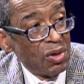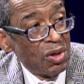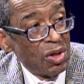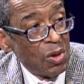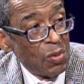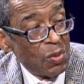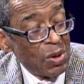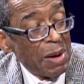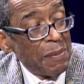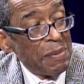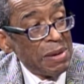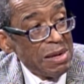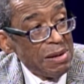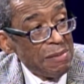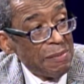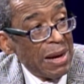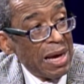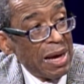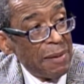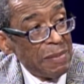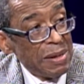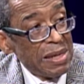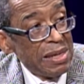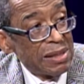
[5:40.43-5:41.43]
And what I mean
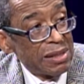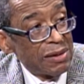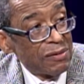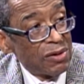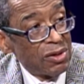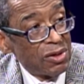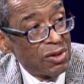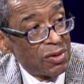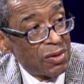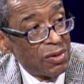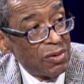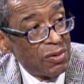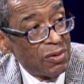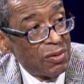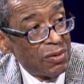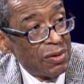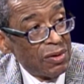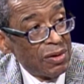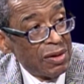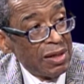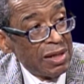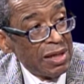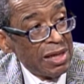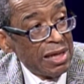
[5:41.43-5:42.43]
by means of control,
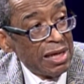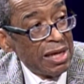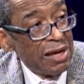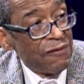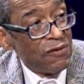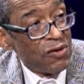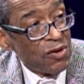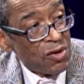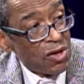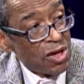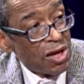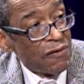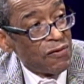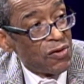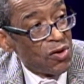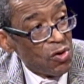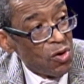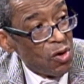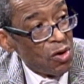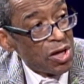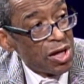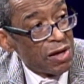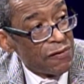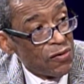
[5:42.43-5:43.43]
if you
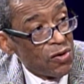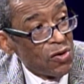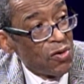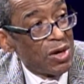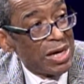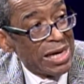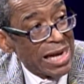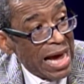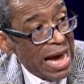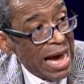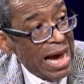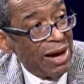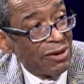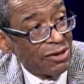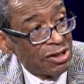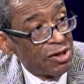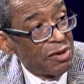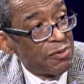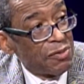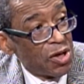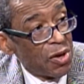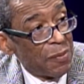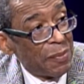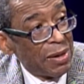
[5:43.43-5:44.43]
in the house,
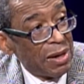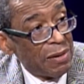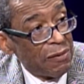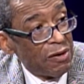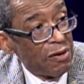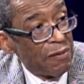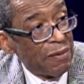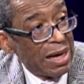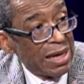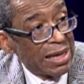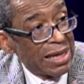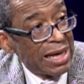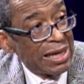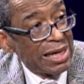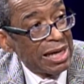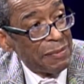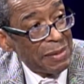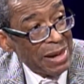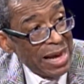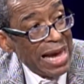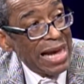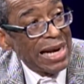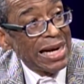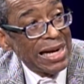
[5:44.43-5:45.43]
everybody got their
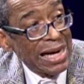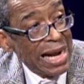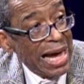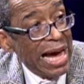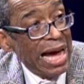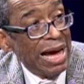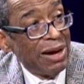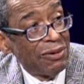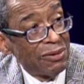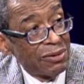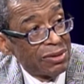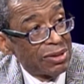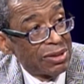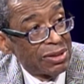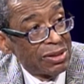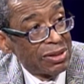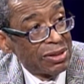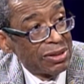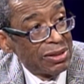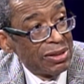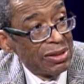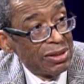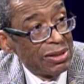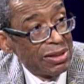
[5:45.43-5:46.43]
behind in the house,
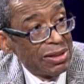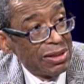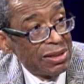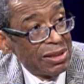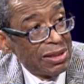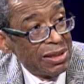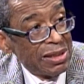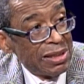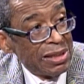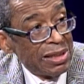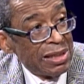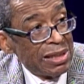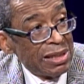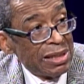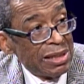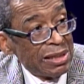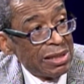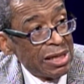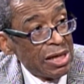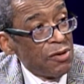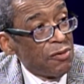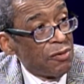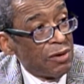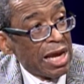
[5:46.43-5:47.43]

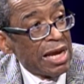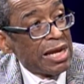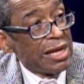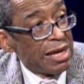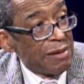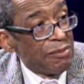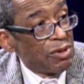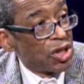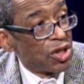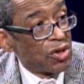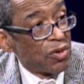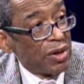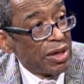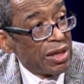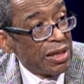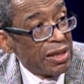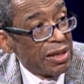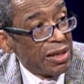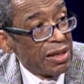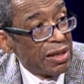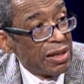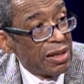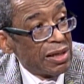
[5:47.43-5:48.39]
then you can't demonstrate.